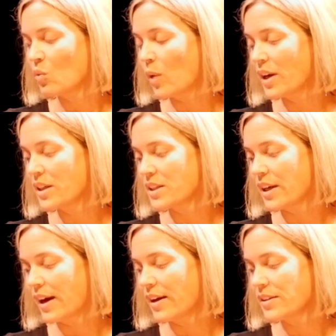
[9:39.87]
One is
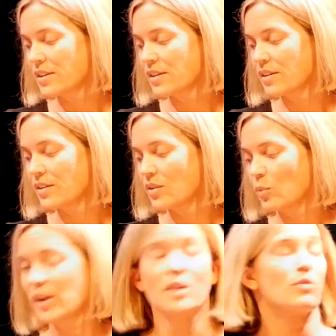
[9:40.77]
that
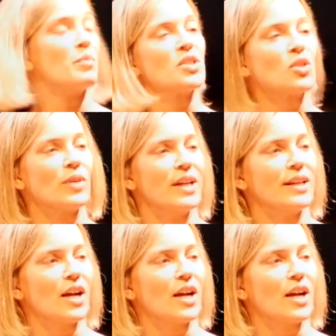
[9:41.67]
reading from a screen